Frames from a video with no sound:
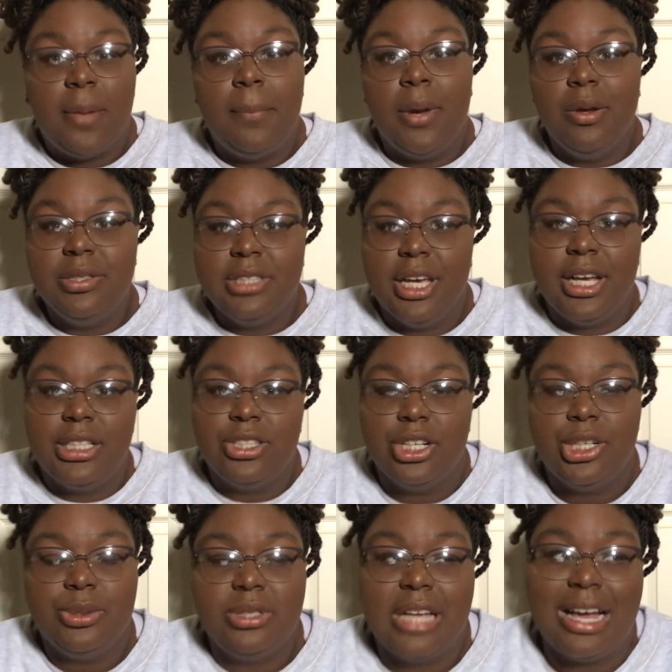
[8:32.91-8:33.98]
most kids
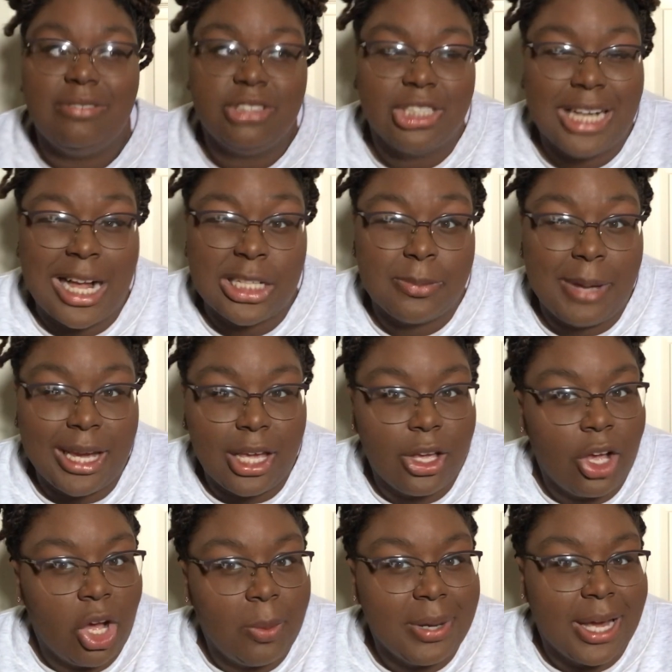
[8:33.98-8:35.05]
are used to having jobs back at
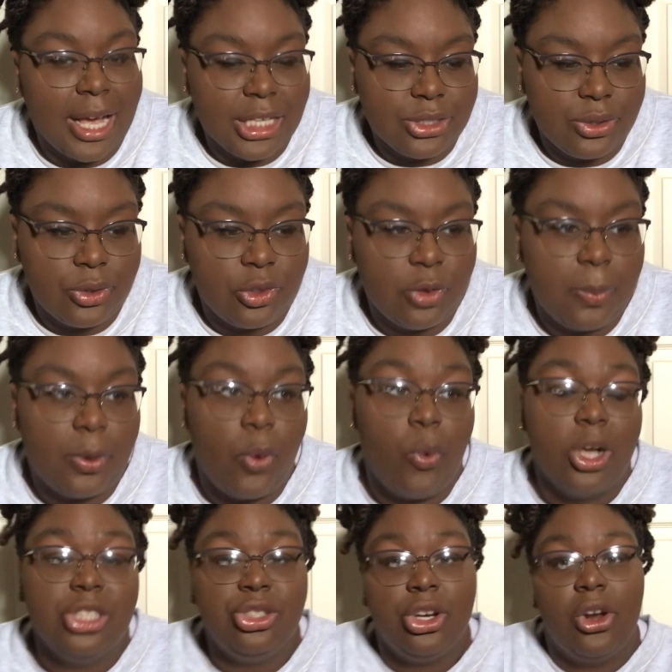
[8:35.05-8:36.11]
home in high school, but
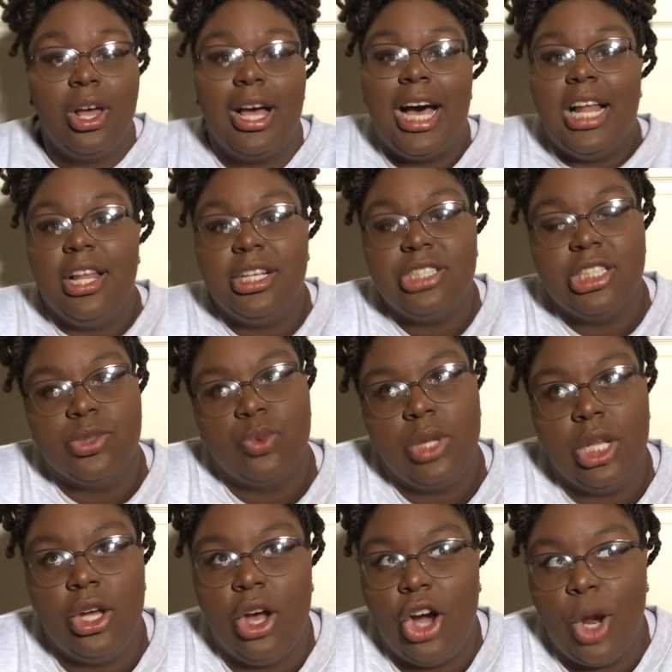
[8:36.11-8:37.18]
once you go to college, it's
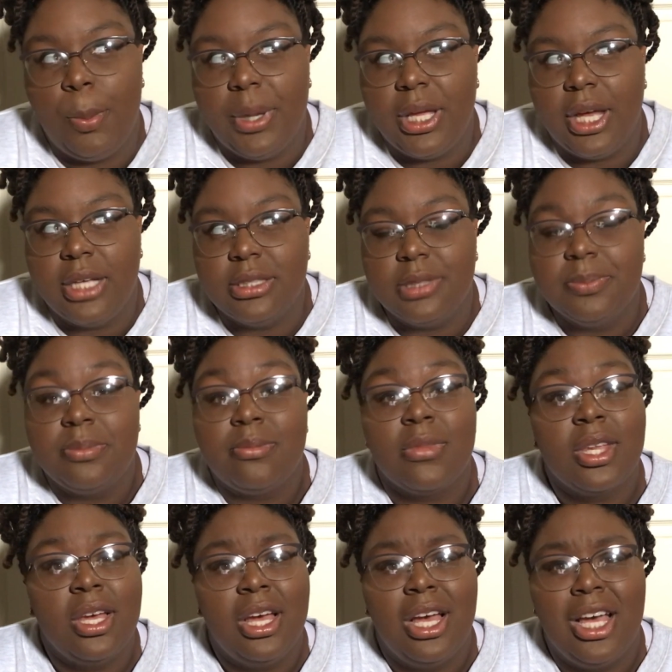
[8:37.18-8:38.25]
really hard, because
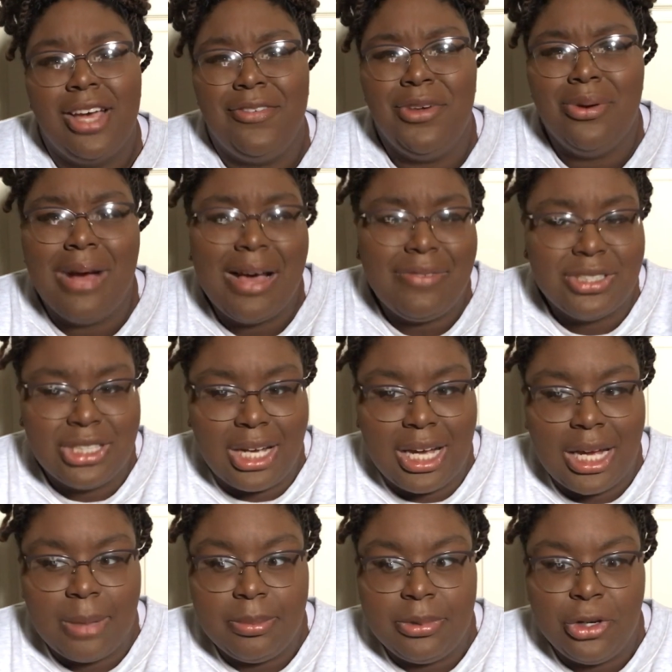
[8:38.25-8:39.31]
if you don't have a
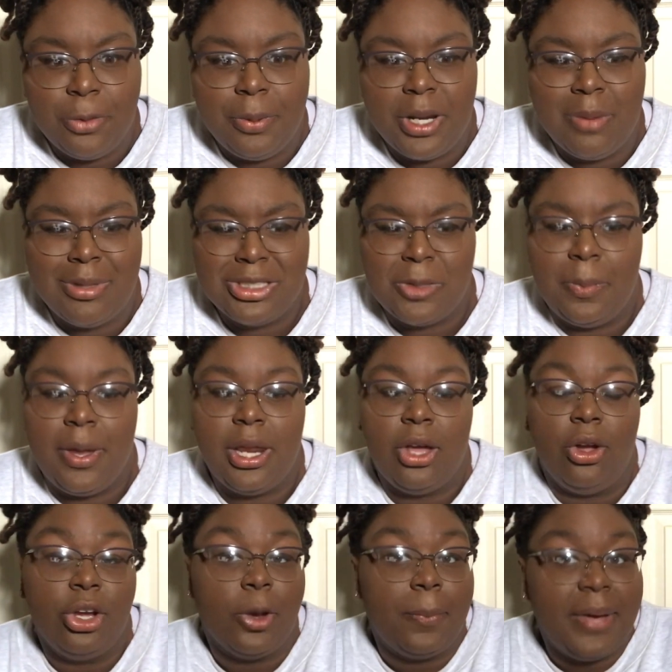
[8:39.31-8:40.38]
job, you're pretty much
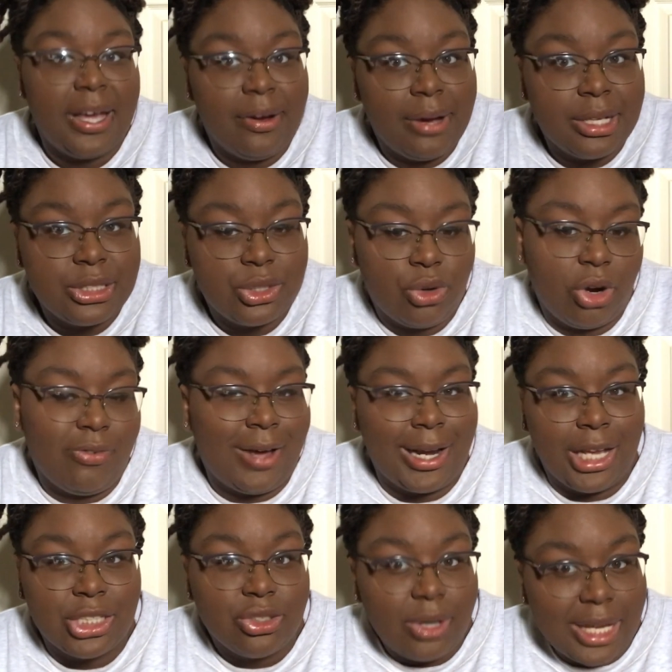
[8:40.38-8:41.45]
depending on your parents or
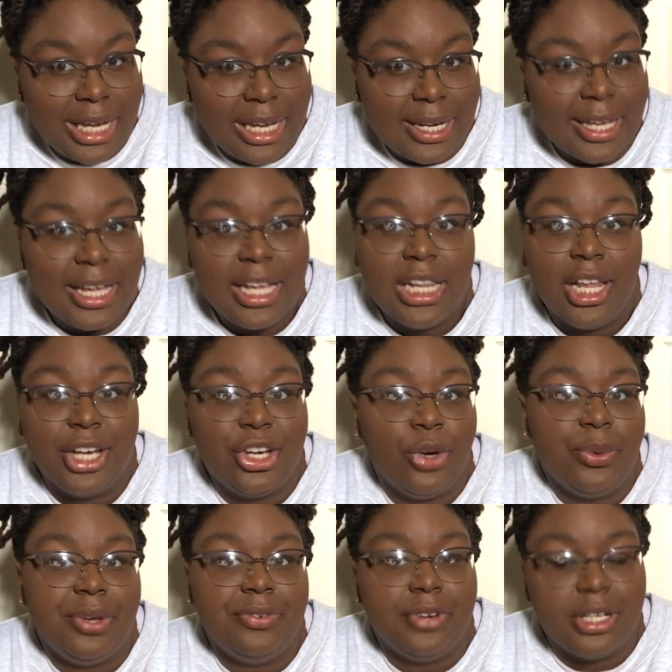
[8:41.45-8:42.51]
financial aid, like
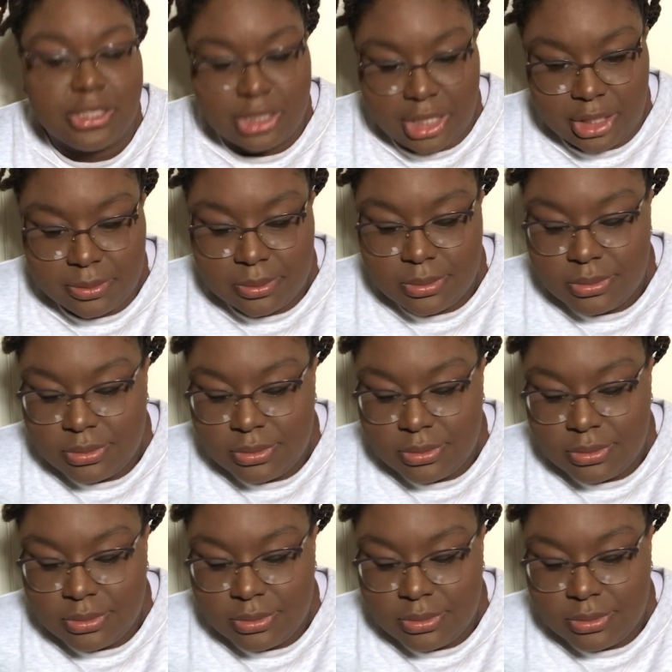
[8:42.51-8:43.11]
your refund check.